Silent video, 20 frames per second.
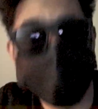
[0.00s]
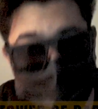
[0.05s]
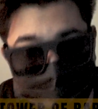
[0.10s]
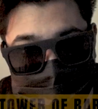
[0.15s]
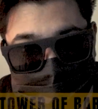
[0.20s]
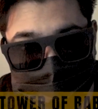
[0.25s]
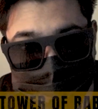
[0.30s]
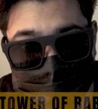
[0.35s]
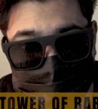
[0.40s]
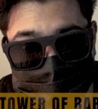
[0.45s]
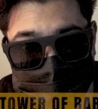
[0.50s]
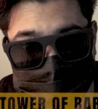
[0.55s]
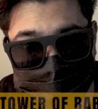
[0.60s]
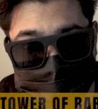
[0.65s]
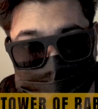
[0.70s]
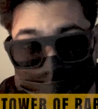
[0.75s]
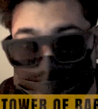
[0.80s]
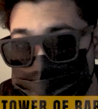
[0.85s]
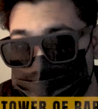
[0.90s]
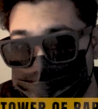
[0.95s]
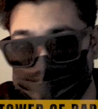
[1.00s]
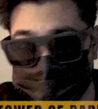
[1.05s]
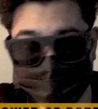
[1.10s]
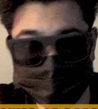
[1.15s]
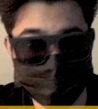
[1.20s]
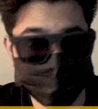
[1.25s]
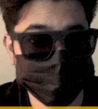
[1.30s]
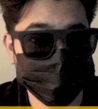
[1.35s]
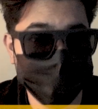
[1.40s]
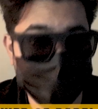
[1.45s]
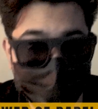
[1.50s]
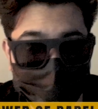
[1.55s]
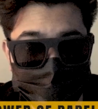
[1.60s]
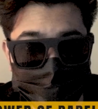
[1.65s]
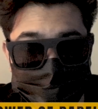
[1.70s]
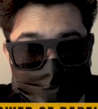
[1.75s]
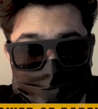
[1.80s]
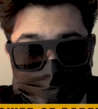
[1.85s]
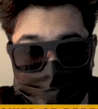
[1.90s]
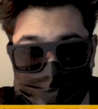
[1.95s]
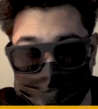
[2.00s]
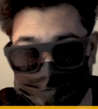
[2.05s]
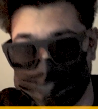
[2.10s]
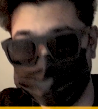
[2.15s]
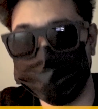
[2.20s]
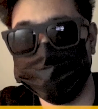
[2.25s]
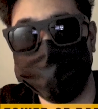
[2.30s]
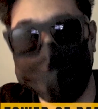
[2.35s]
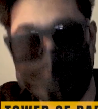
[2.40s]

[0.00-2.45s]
Let me tell you about the Tower of